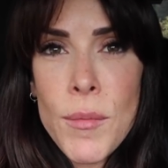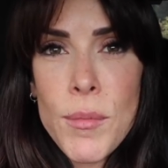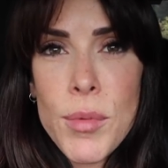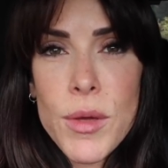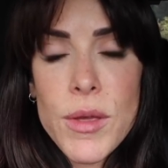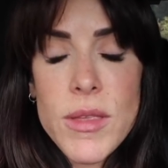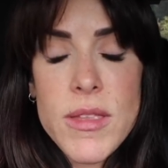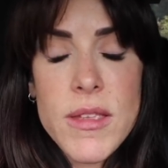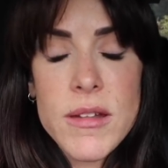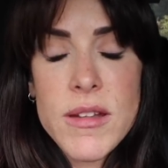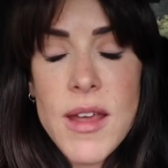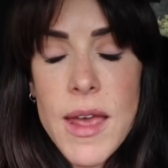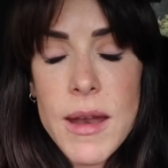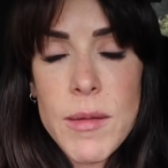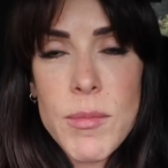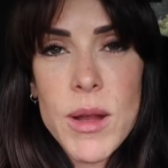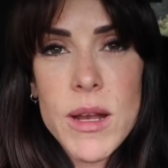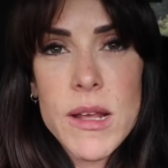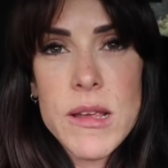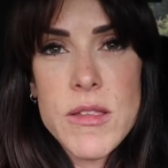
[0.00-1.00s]
But it's the
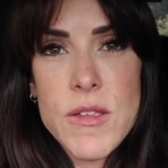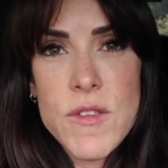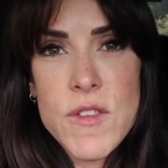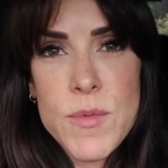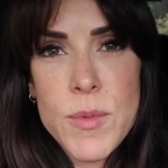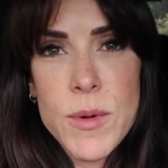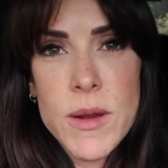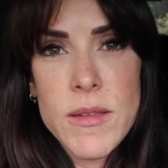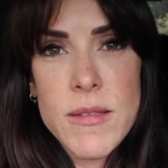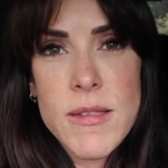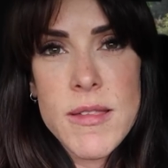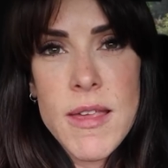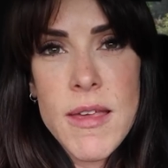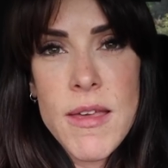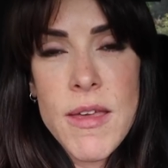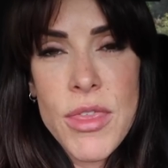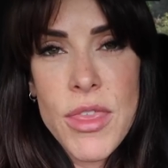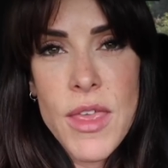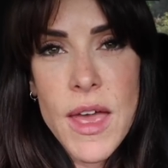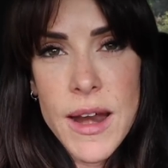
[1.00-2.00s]
10 minutes of sprints
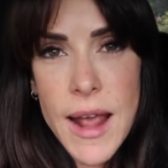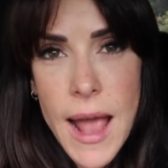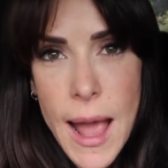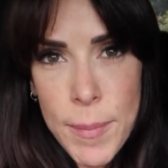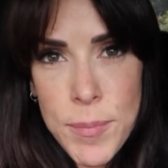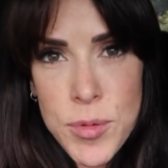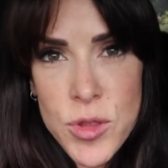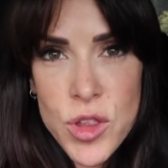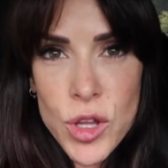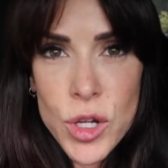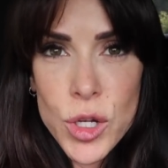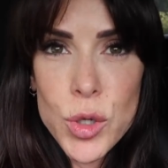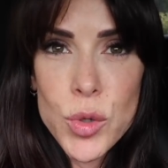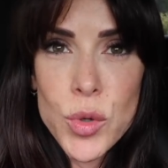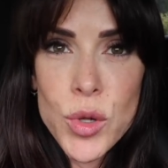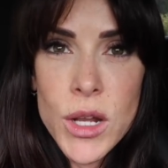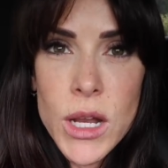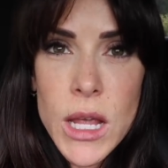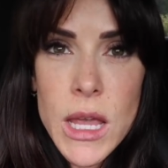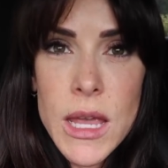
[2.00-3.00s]
that
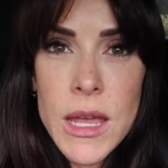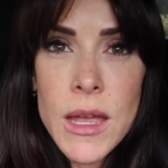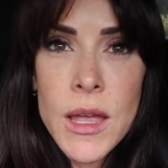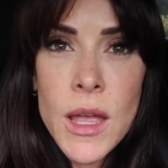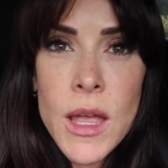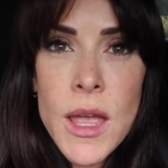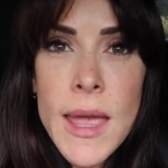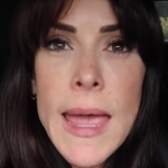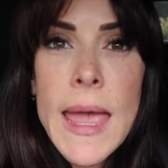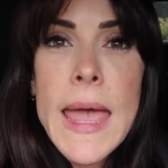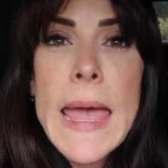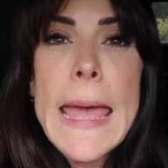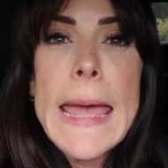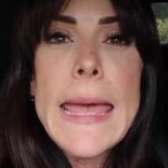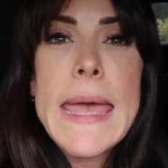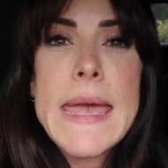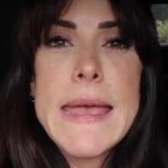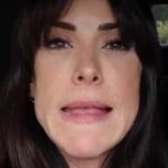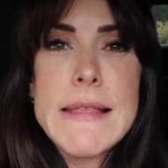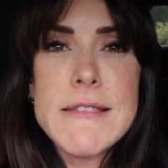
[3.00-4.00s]
absolutely
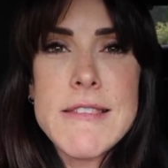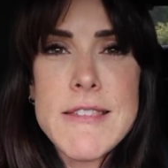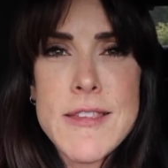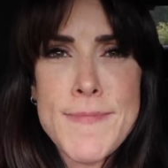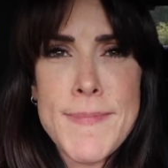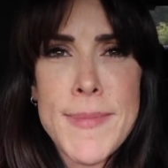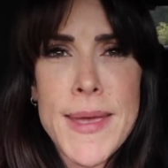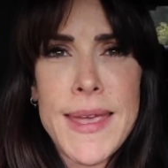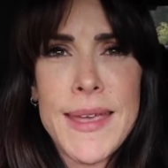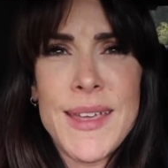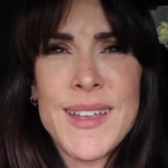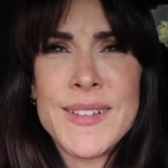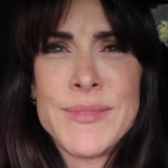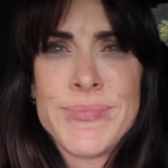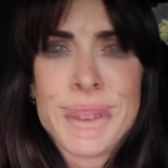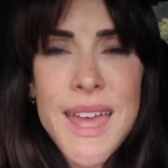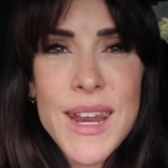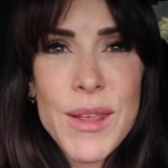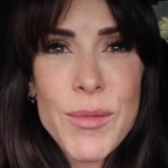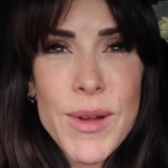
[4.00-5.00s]
kills me.
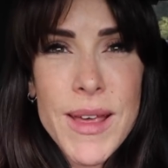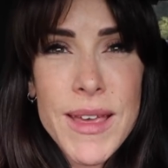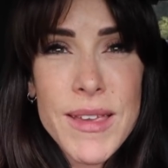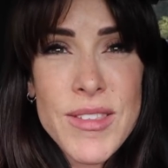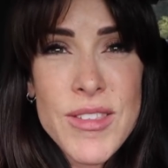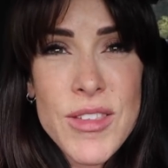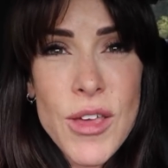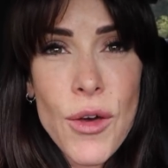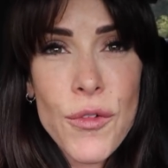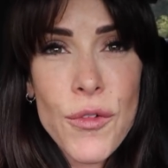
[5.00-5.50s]
Anyone else